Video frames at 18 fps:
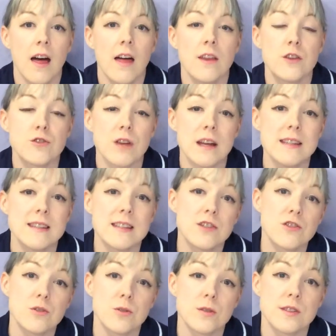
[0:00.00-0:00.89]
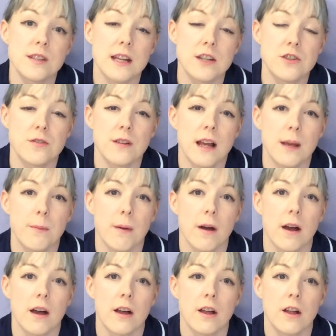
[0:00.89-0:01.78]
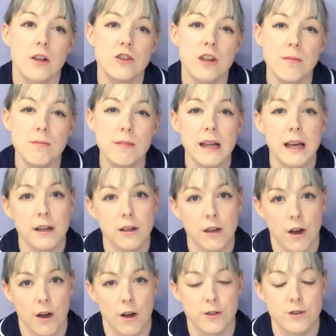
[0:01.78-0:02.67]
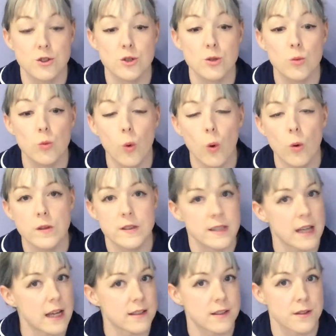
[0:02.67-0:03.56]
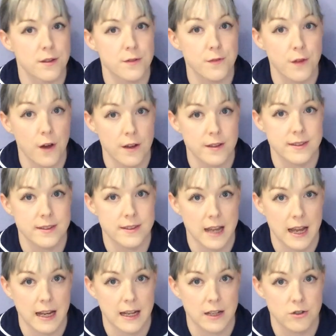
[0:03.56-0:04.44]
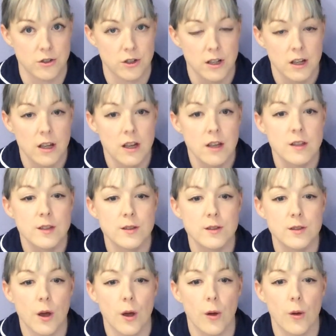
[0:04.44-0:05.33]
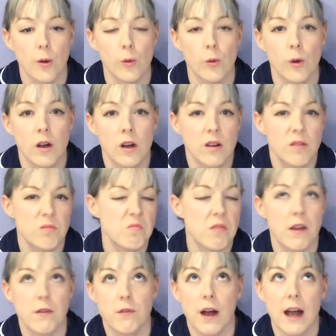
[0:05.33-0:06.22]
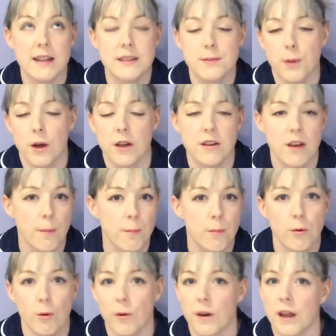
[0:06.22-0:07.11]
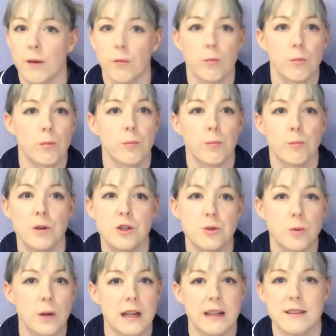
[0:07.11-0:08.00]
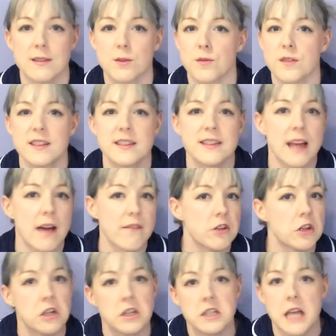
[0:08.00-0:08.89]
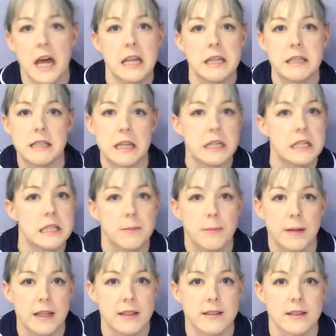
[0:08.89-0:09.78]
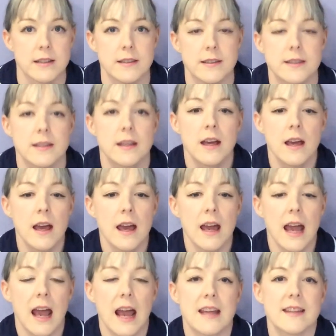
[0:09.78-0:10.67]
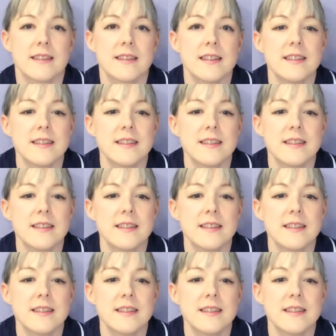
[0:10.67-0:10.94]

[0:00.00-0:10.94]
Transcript: The transitional stage of labour generally occurs towards the end of the first stage. So if I had to put a number on it, between sort of 7 and 10 centimetres. It's the